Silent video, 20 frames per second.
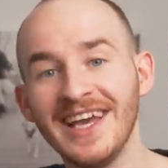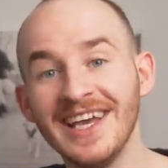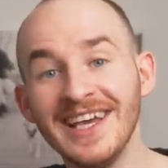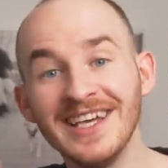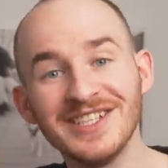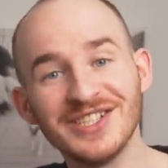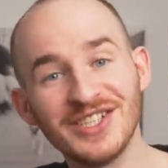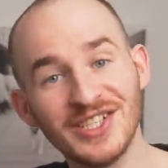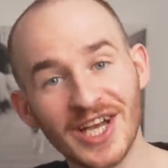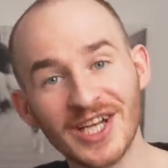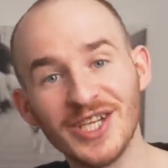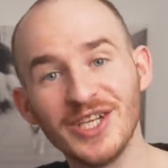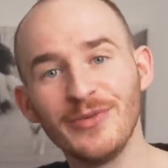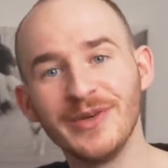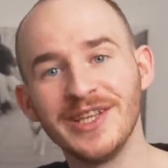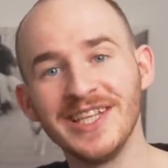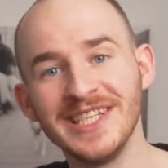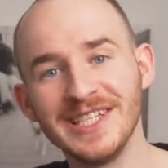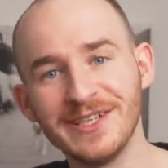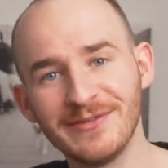It is
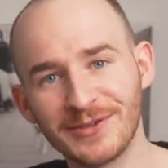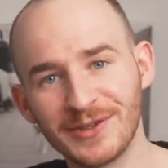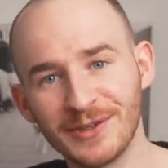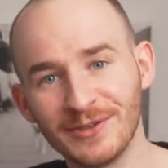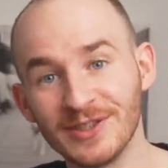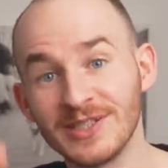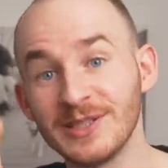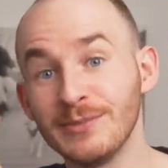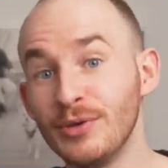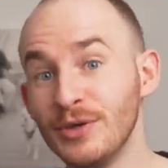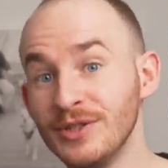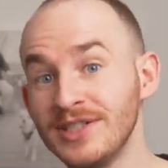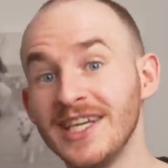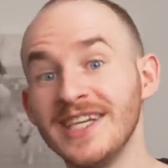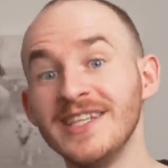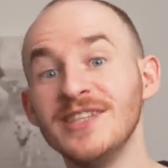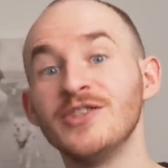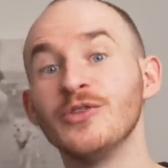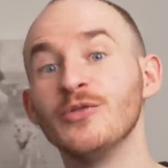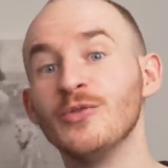genuinely difficult to put
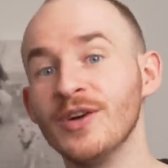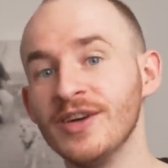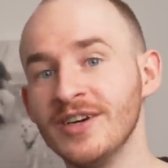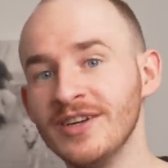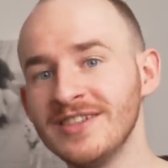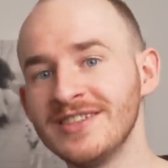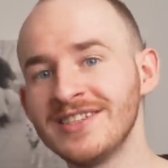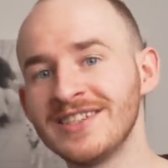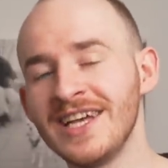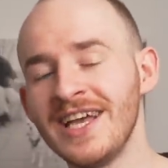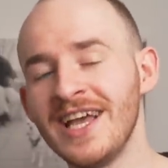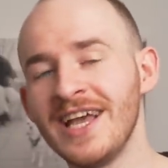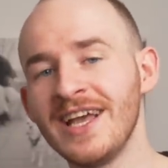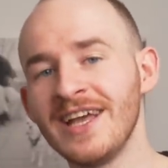into words